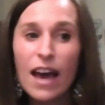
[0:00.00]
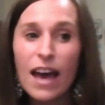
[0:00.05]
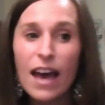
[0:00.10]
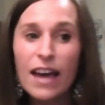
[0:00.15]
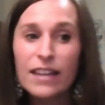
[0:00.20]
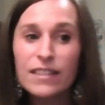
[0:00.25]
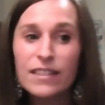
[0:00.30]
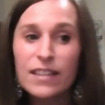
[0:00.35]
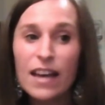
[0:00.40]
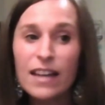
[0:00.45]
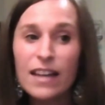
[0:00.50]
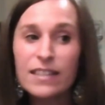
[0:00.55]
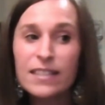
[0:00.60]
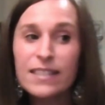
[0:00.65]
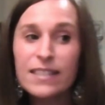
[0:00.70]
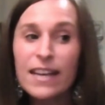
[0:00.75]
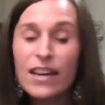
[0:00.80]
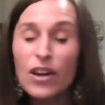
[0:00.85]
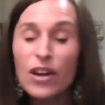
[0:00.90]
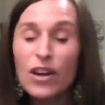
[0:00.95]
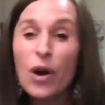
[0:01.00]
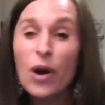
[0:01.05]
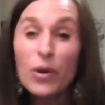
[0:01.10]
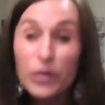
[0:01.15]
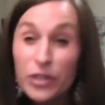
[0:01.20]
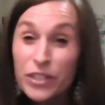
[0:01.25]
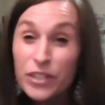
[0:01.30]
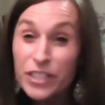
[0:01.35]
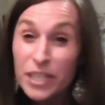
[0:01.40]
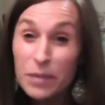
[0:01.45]
and, and to take
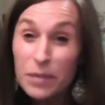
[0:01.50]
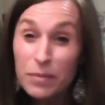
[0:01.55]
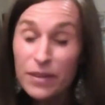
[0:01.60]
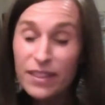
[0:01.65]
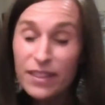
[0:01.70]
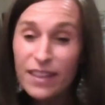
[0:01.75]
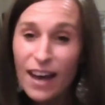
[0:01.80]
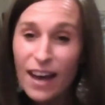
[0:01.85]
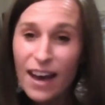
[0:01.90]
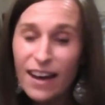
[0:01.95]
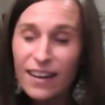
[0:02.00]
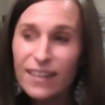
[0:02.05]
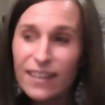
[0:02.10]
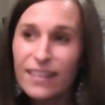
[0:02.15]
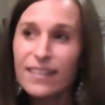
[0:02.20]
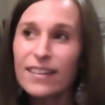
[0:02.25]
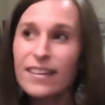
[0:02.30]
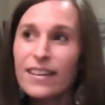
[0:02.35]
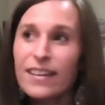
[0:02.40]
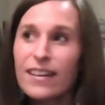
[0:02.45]
ownership with that,